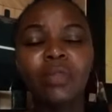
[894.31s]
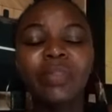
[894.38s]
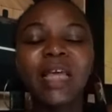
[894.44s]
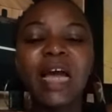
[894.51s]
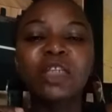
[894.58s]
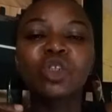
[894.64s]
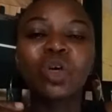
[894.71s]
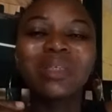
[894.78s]
they
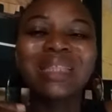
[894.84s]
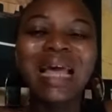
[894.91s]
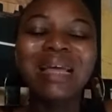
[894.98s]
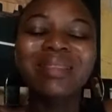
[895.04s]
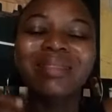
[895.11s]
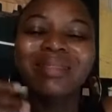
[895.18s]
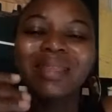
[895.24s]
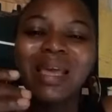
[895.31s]
are just
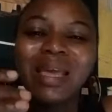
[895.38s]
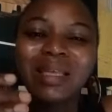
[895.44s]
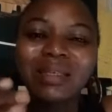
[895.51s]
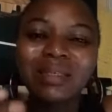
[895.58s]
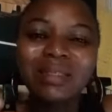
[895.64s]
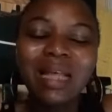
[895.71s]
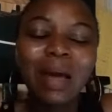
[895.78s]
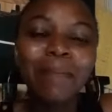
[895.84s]
like
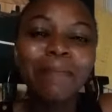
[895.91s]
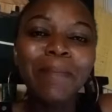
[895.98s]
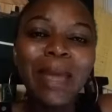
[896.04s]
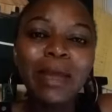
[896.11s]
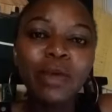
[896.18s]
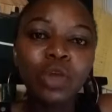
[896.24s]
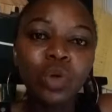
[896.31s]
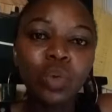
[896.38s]
things that
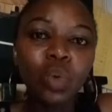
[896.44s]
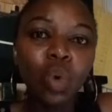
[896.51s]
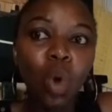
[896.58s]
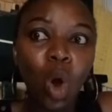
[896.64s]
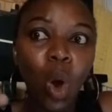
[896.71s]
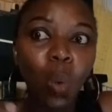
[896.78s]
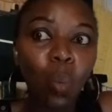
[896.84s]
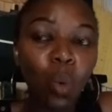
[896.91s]
make you
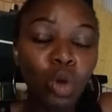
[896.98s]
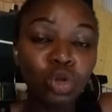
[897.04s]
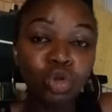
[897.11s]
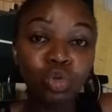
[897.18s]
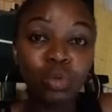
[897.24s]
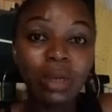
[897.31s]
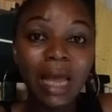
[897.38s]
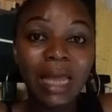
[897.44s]
want
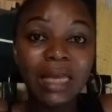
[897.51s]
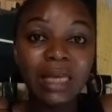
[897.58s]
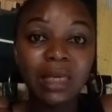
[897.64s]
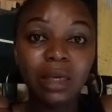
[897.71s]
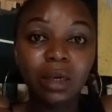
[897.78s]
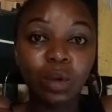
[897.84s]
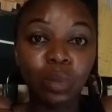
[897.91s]
to like